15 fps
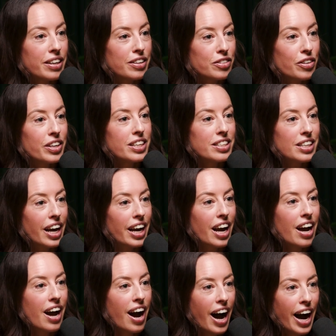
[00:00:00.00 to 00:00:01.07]
So he's like,
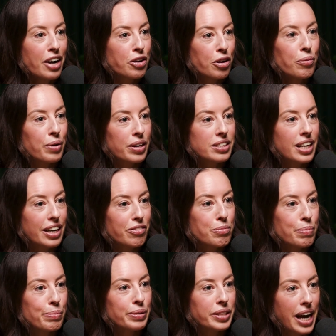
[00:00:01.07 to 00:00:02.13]
I know what it's like for
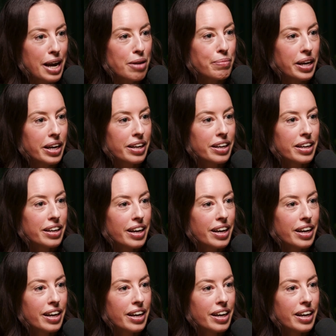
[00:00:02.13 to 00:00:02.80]
people to hate me.